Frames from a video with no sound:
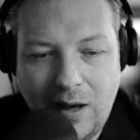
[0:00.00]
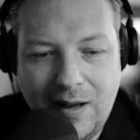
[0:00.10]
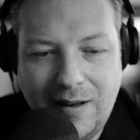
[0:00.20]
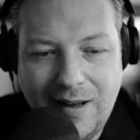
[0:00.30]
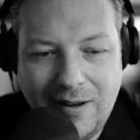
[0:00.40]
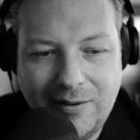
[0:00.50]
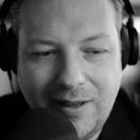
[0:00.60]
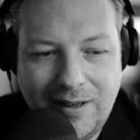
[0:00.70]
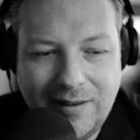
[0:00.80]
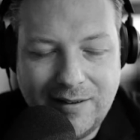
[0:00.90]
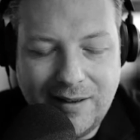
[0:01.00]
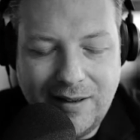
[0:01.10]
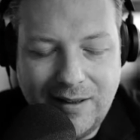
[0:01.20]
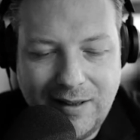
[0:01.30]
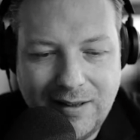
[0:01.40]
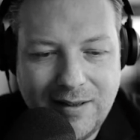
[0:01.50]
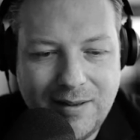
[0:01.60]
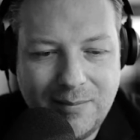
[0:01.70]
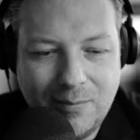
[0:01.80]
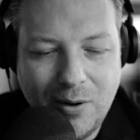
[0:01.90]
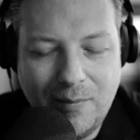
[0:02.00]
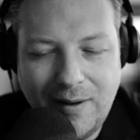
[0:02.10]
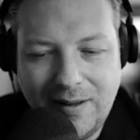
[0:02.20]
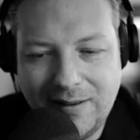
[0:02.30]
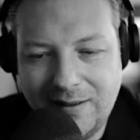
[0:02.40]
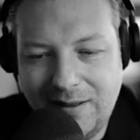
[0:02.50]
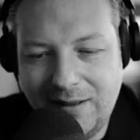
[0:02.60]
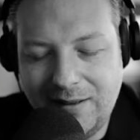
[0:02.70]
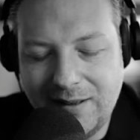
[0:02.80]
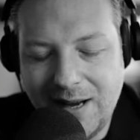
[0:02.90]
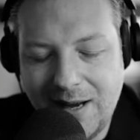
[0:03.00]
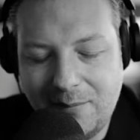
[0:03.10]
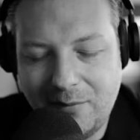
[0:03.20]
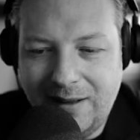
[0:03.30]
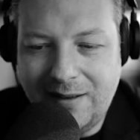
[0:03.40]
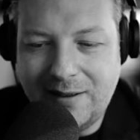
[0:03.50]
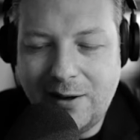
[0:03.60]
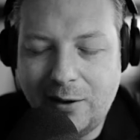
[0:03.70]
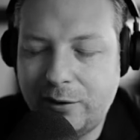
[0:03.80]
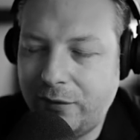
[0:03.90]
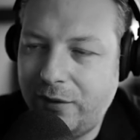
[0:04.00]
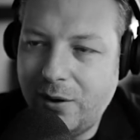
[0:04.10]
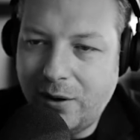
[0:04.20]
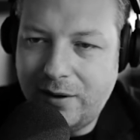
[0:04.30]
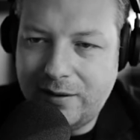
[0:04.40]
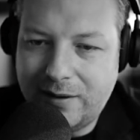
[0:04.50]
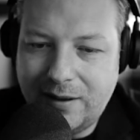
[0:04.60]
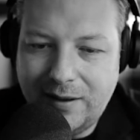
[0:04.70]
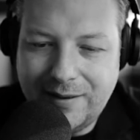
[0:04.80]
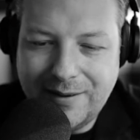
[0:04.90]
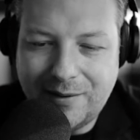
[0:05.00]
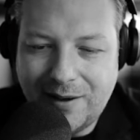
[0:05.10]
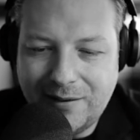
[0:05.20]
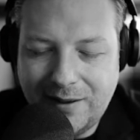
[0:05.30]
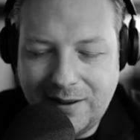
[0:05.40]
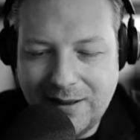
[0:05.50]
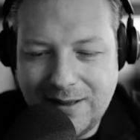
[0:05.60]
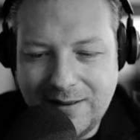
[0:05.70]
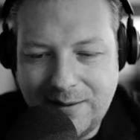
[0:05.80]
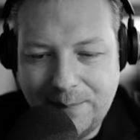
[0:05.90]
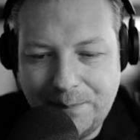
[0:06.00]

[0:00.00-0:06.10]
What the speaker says: And nowadays, in this moment in time, there is a lot of noise surrounding us.